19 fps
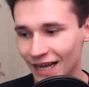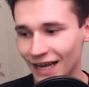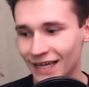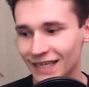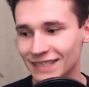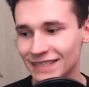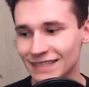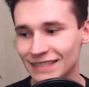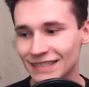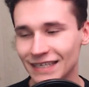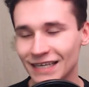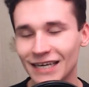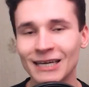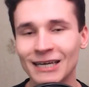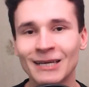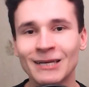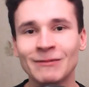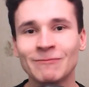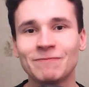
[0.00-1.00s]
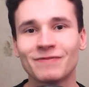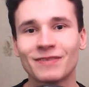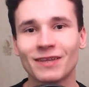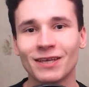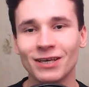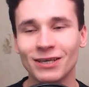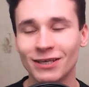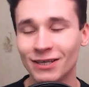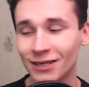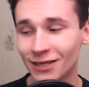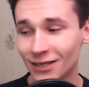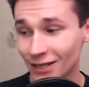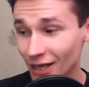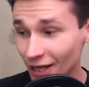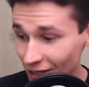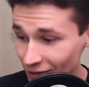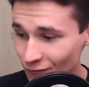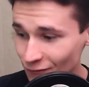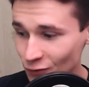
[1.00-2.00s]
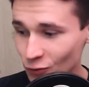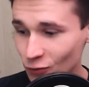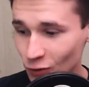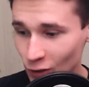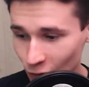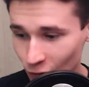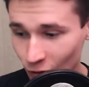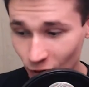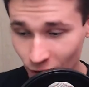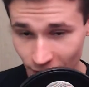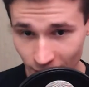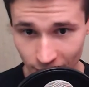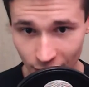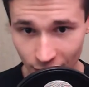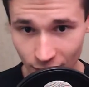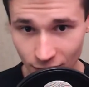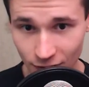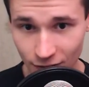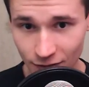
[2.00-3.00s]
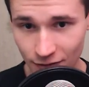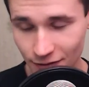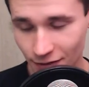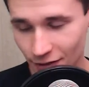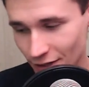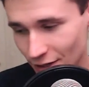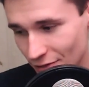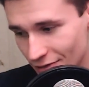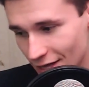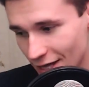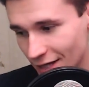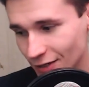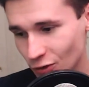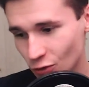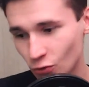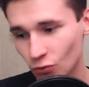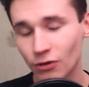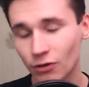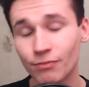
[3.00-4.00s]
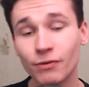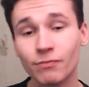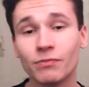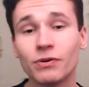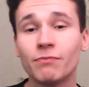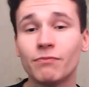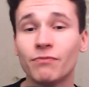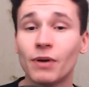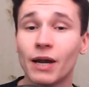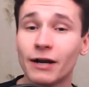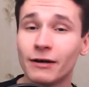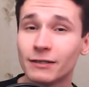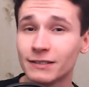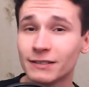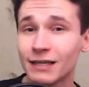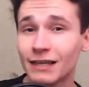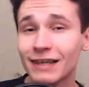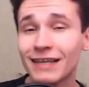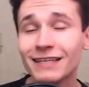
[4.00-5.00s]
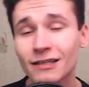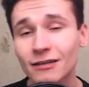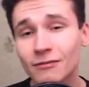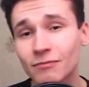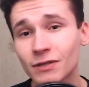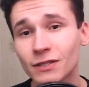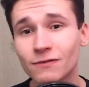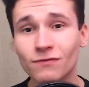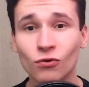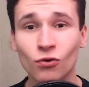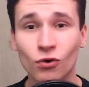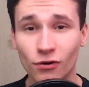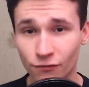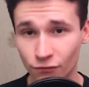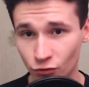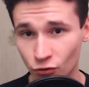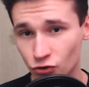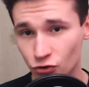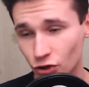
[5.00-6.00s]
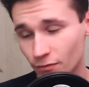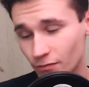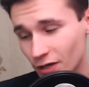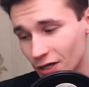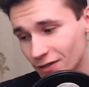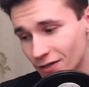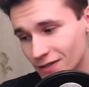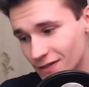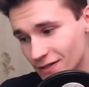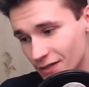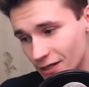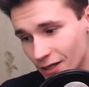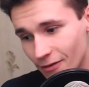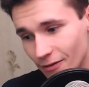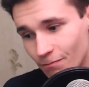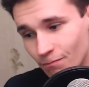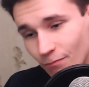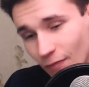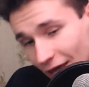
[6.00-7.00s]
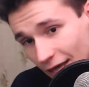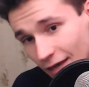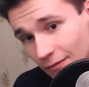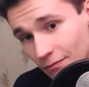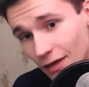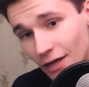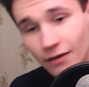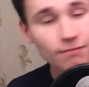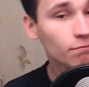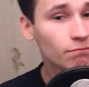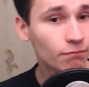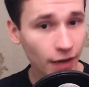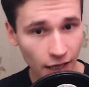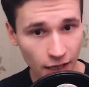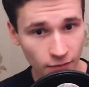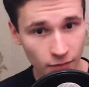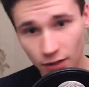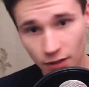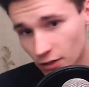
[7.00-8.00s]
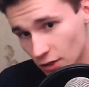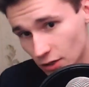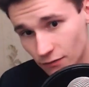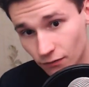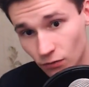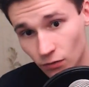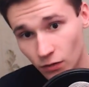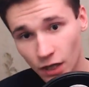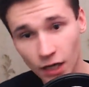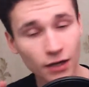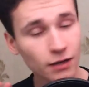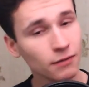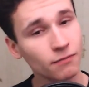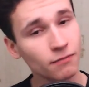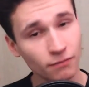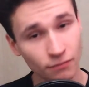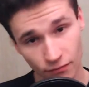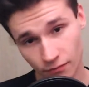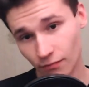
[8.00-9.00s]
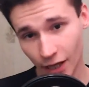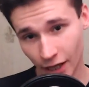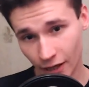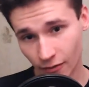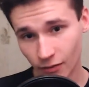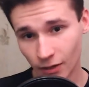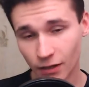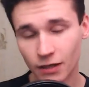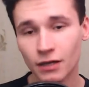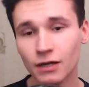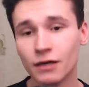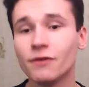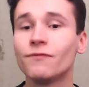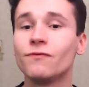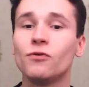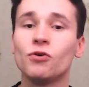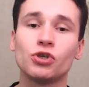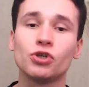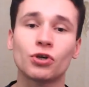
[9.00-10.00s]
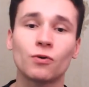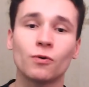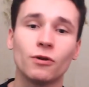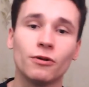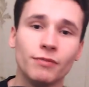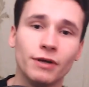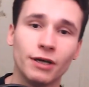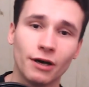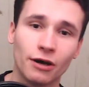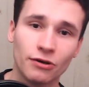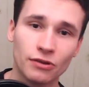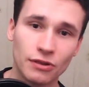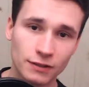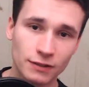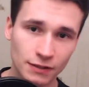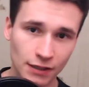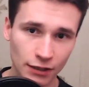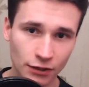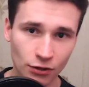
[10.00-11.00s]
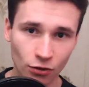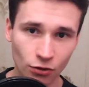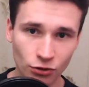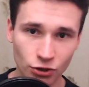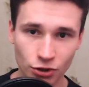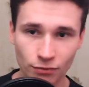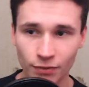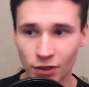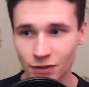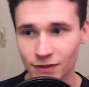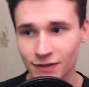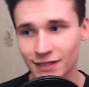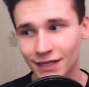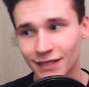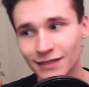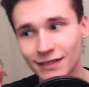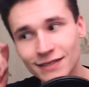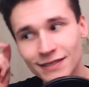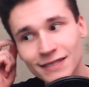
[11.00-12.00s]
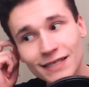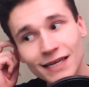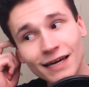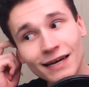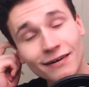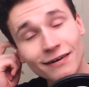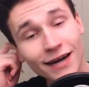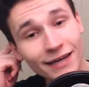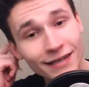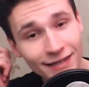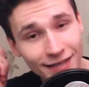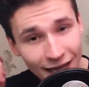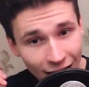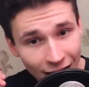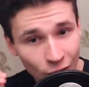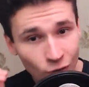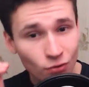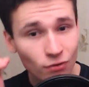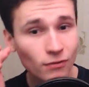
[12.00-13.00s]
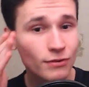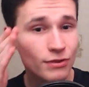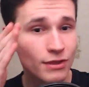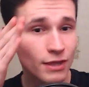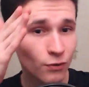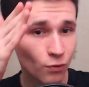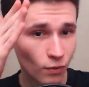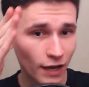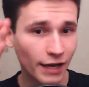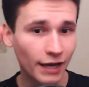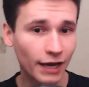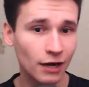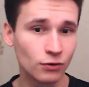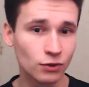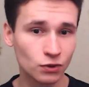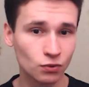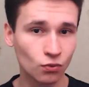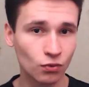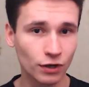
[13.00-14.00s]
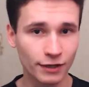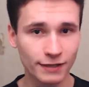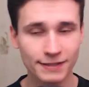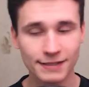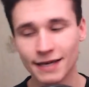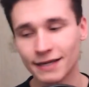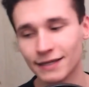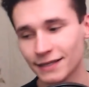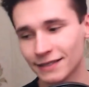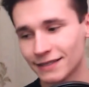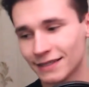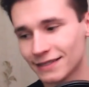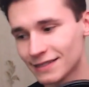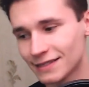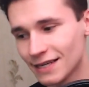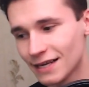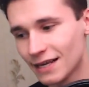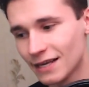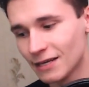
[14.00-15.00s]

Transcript: And uh, if you learn about it, then you will be prepared a little bit for future because uh, maybe, maybe not fully, maybe future will be on this technology because it is right now the way how it works and it is